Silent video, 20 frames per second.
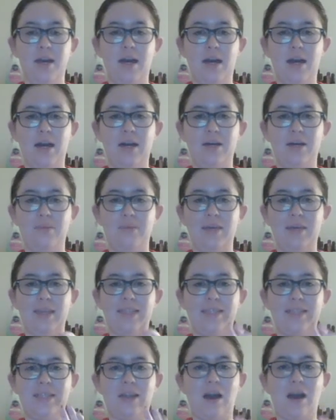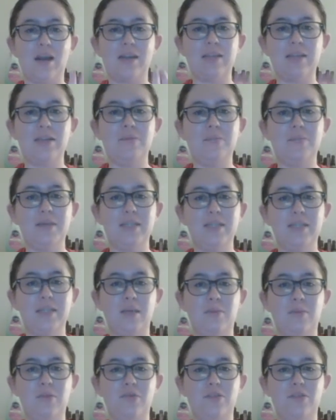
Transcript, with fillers: Um, it's not going to be a double